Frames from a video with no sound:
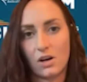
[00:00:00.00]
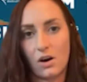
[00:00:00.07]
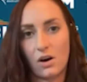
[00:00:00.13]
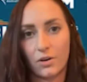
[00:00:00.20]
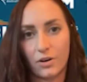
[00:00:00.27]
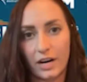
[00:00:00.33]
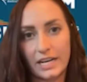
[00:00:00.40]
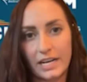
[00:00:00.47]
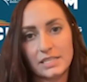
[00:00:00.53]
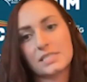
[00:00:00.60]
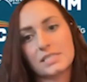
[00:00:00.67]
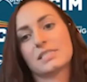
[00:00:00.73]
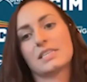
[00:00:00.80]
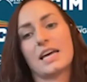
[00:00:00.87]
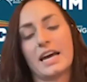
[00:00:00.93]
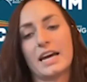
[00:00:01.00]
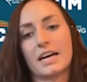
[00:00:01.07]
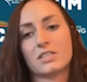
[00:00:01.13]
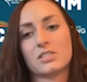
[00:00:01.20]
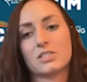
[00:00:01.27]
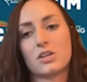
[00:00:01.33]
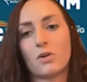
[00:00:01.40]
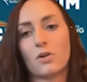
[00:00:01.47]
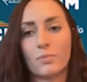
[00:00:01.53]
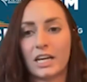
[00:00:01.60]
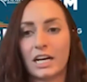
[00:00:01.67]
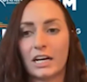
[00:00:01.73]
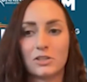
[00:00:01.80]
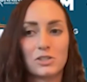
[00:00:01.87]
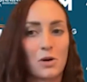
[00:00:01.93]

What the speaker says: tolerates and go from there.